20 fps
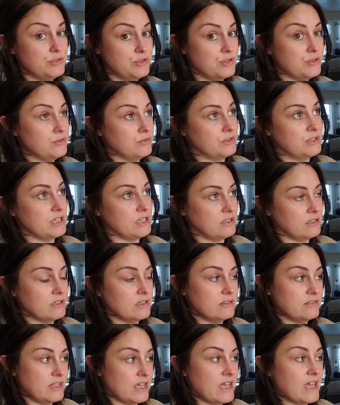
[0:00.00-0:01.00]
do
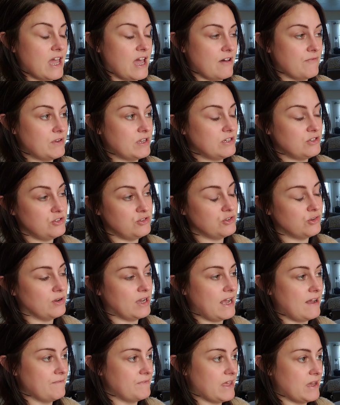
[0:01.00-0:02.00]
think they have it and you don't
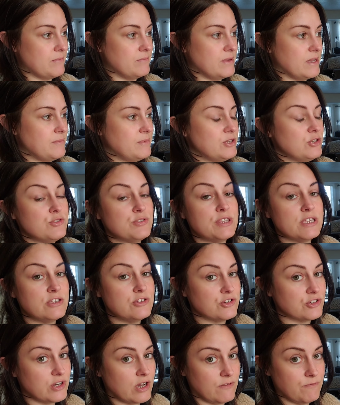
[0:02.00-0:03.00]
have that. Maybe you think
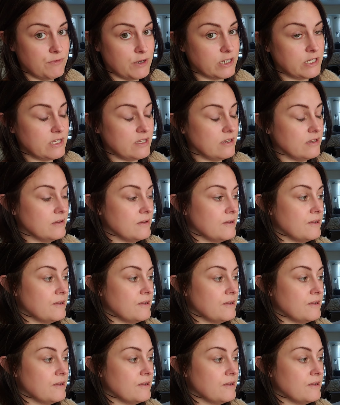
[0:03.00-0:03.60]
you're not funny,